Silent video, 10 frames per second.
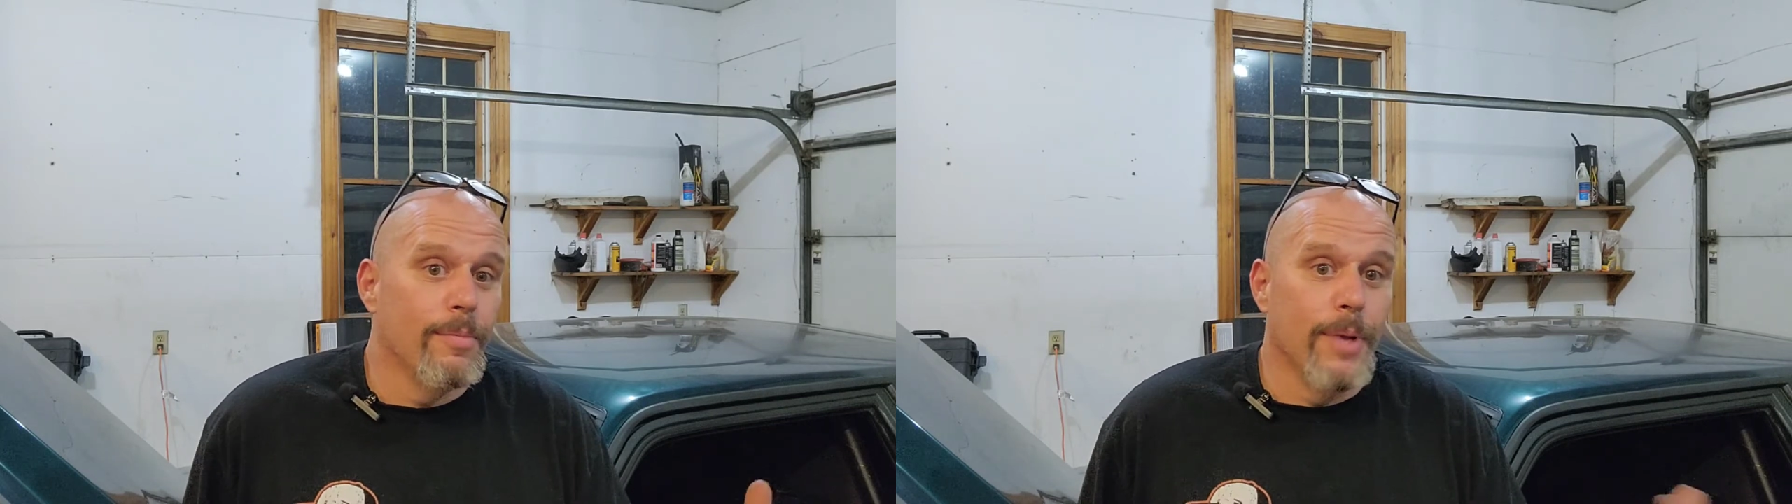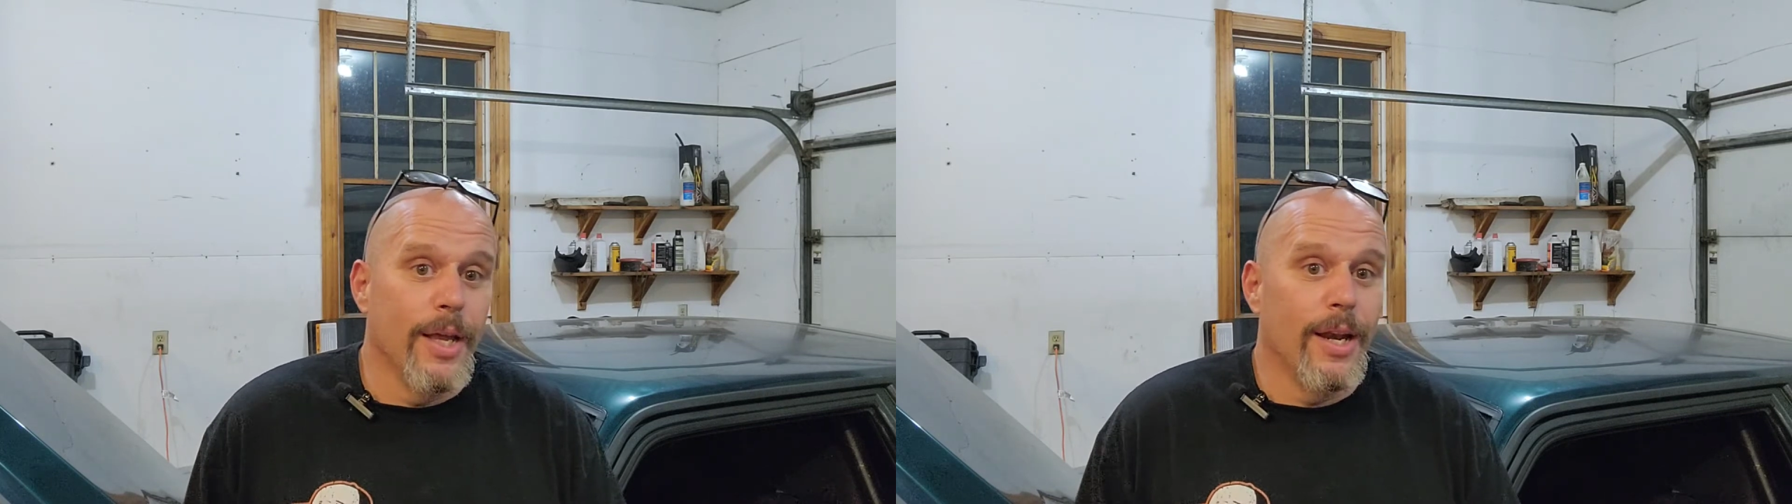
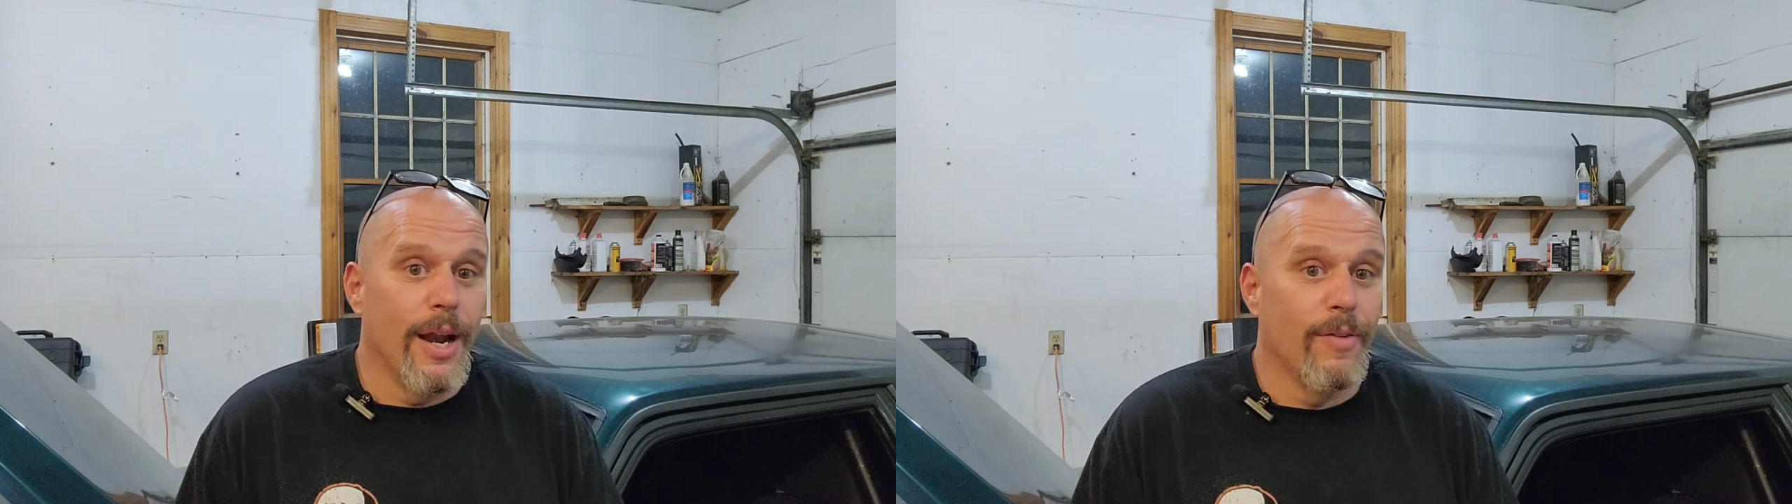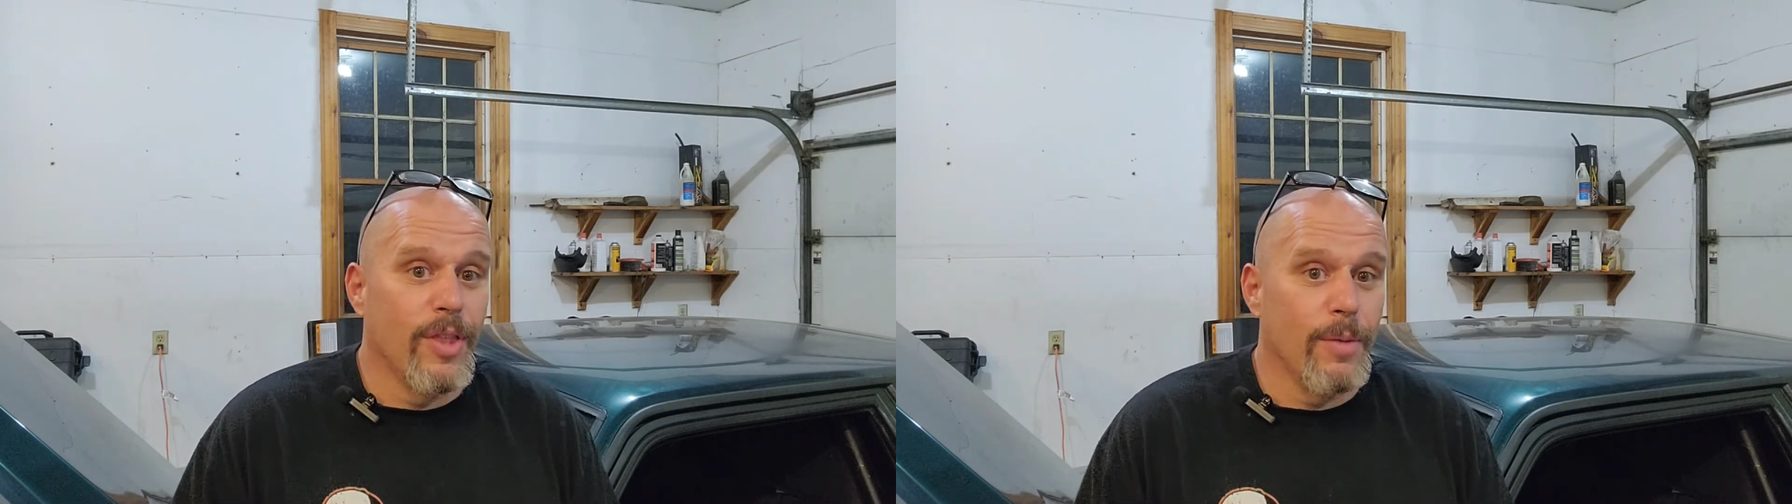but
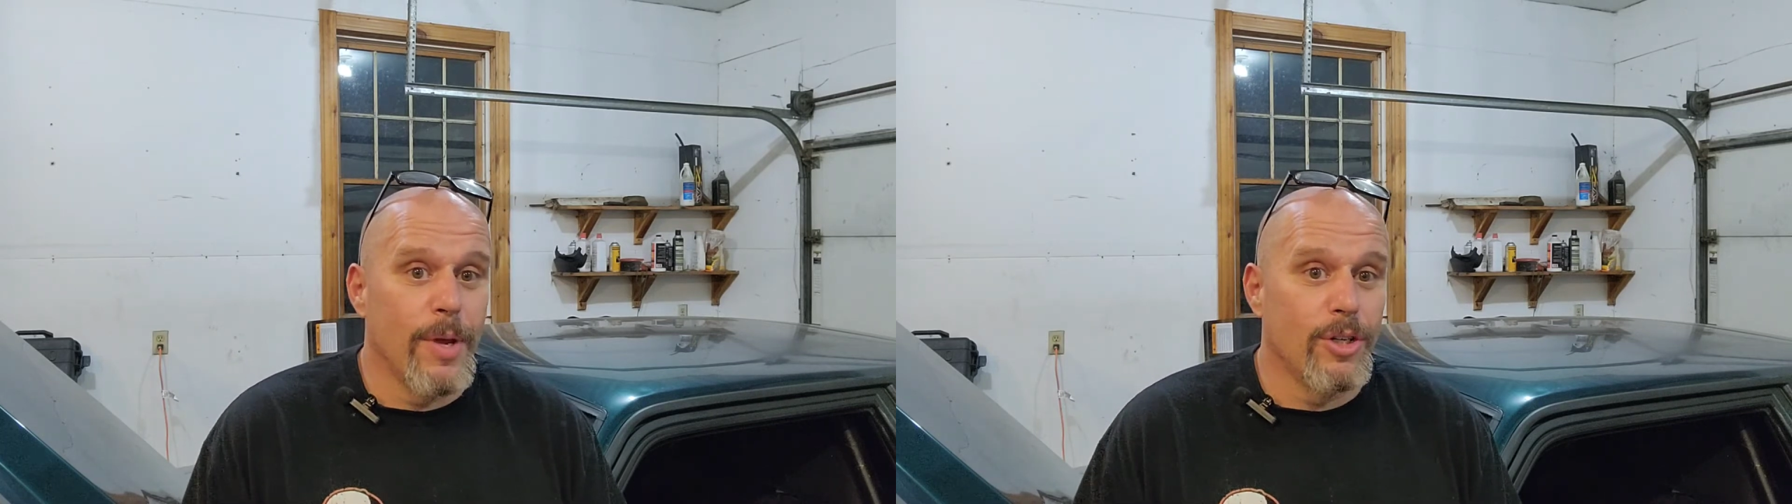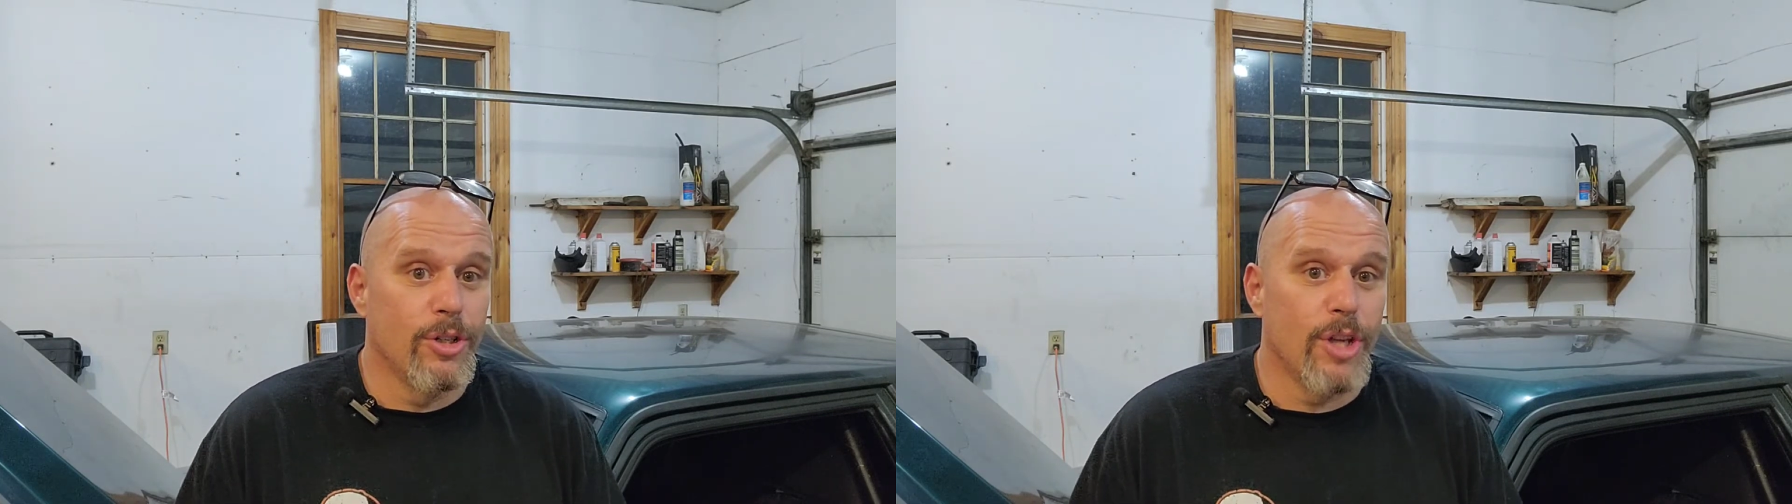everything
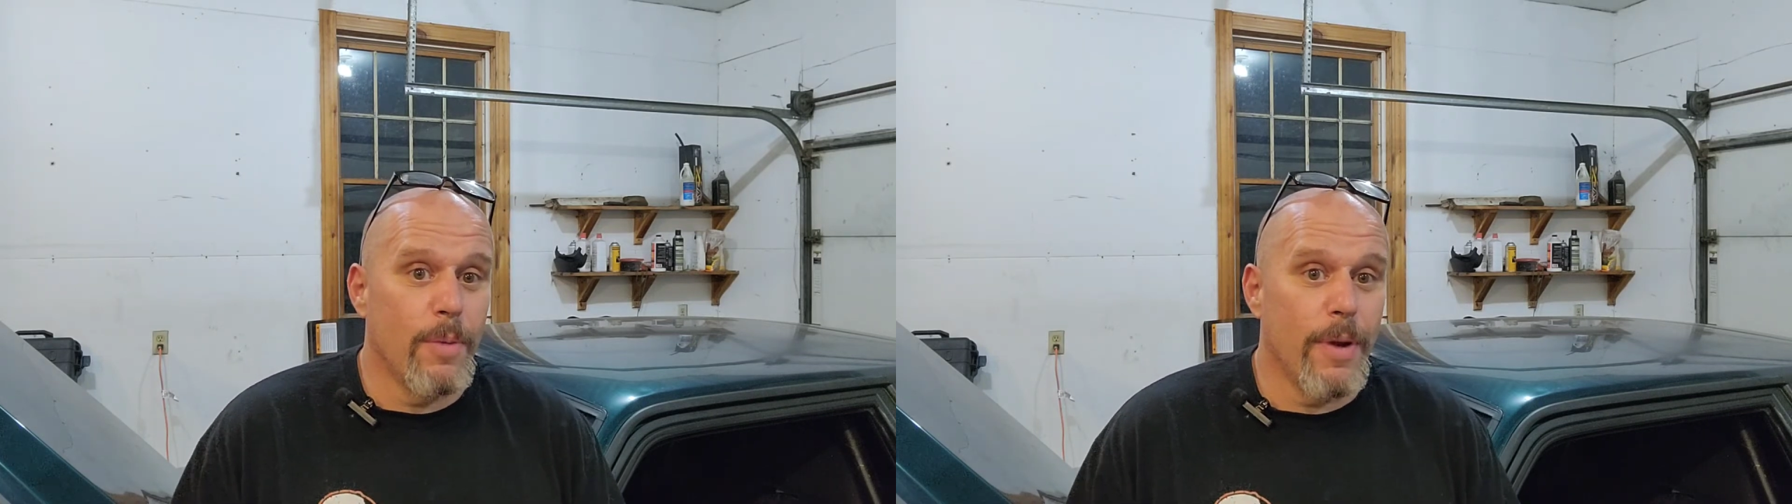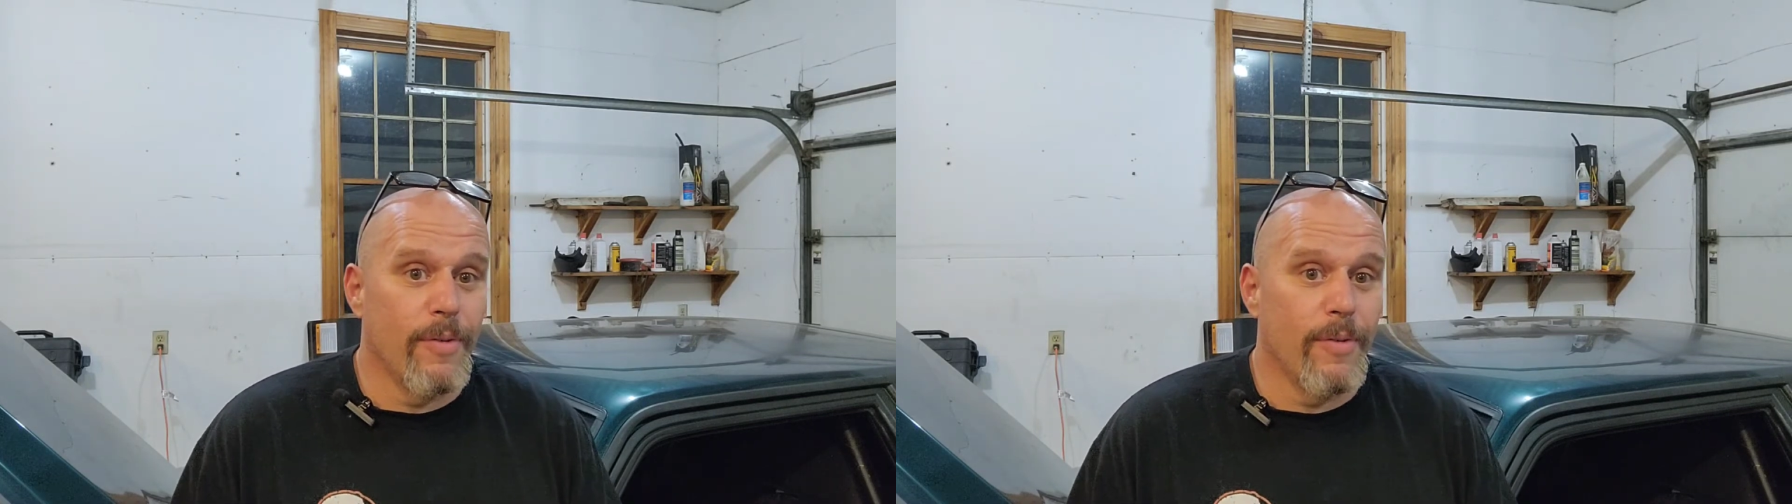measures up.